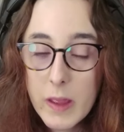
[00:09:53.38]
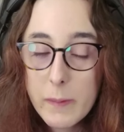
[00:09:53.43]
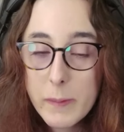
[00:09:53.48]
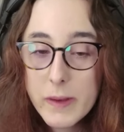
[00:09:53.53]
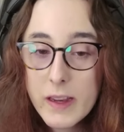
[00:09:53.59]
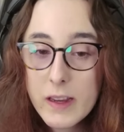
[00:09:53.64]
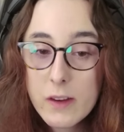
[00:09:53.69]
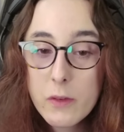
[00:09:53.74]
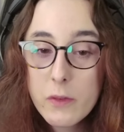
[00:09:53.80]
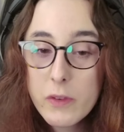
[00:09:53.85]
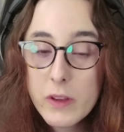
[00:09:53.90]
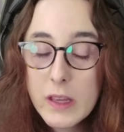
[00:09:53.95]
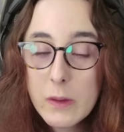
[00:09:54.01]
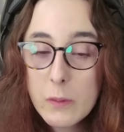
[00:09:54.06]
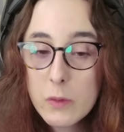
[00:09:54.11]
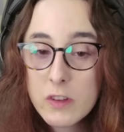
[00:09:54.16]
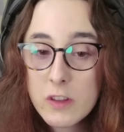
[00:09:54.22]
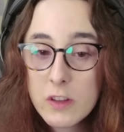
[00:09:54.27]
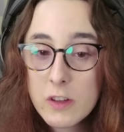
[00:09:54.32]
mean, I don't think
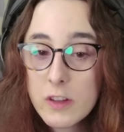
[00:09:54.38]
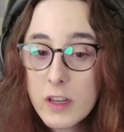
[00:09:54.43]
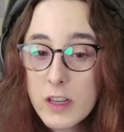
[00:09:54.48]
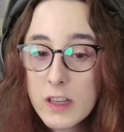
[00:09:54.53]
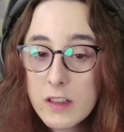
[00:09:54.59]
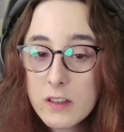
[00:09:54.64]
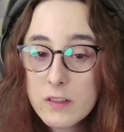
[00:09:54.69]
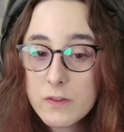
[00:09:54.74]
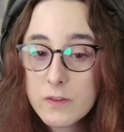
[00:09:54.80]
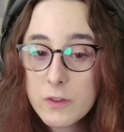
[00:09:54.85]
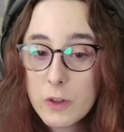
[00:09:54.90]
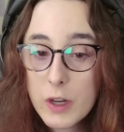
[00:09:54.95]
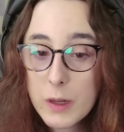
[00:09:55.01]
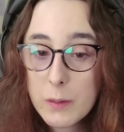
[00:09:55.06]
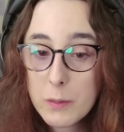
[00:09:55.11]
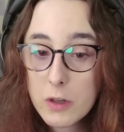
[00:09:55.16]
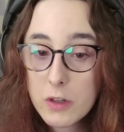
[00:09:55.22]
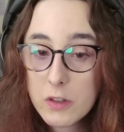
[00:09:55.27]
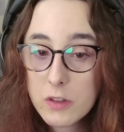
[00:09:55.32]
it was a good idea for
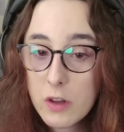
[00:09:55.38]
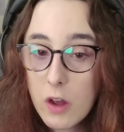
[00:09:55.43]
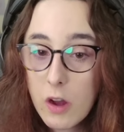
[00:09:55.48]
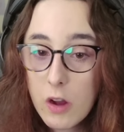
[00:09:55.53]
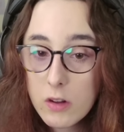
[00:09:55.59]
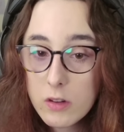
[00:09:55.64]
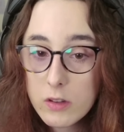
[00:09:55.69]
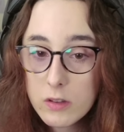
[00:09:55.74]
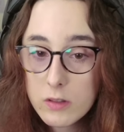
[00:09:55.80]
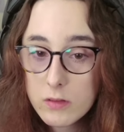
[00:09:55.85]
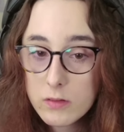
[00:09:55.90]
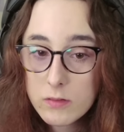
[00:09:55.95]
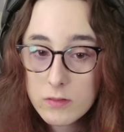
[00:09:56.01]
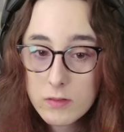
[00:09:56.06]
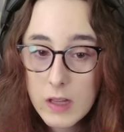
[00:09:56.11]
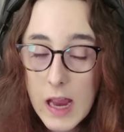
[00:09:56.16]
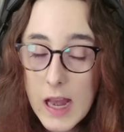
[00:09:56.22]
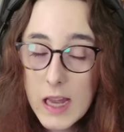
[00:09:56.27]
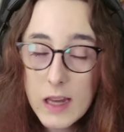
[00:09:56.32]
him to talk
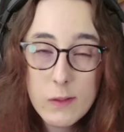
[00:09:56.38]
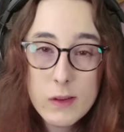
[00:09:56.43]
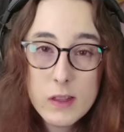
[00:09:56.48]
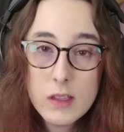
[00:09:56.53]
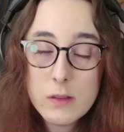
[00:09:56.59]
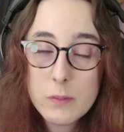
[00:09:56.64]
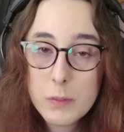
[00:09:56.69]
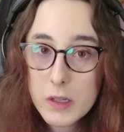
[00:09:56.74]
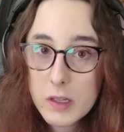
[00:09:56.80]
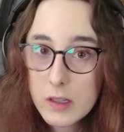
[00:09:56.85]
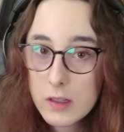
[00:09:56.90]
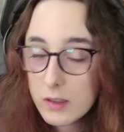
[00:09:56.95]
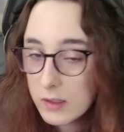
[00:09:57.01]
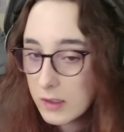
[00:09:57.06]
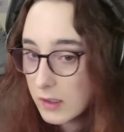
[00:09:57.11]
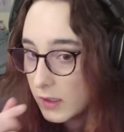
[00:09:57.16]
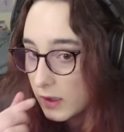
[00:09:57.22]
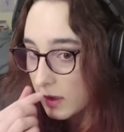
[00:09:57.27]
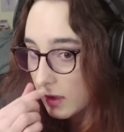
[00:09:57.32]
anyways, but
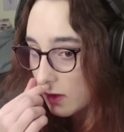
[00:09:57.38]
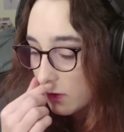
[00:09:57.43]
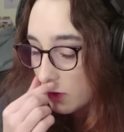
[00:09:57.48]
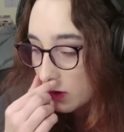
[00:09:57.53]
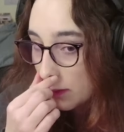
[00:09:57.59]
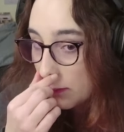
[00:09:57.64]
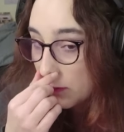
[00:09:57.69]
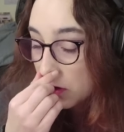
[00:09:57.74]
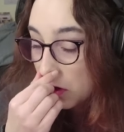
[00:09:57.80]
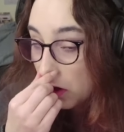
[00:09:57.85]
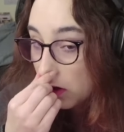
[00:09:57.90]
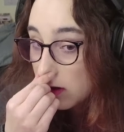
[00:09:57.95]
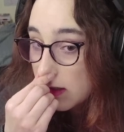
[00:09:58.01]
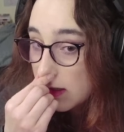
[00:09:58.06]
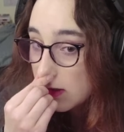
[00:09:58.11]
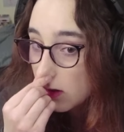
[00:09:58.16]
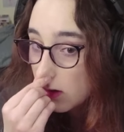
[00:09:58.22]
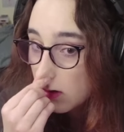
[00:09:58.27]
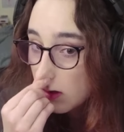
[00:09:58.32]
for them to talk
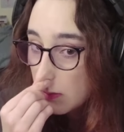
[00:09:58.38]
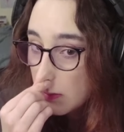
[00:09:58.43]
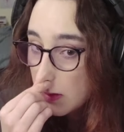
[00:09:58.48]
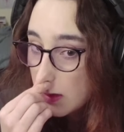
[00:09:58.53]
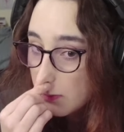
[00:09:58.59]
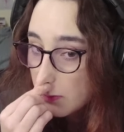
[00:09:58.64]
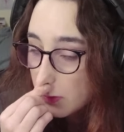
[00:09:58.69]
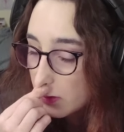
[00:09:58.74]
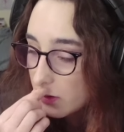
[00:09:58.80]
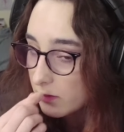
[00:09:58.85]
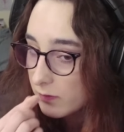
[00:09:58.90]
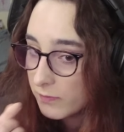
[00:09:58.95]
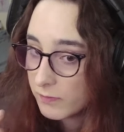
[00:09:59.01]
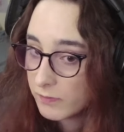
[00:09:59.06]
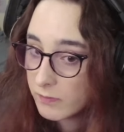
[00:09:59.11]
to each other, I mean, but...